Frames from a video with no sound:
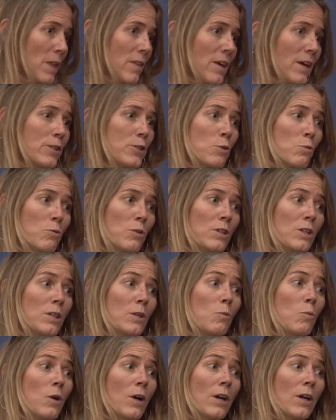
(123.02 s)
That's really
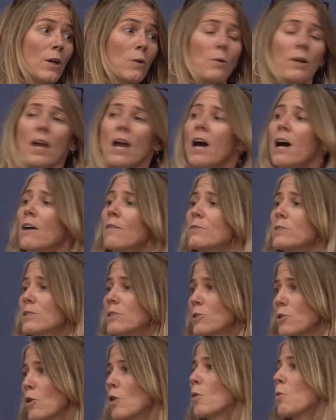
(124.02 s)
where we have to
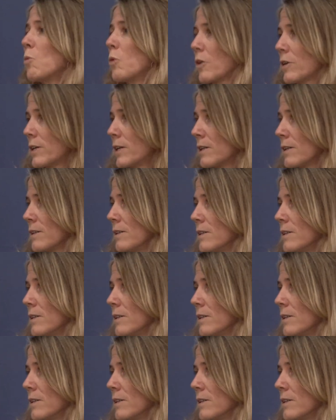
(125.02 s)
start working.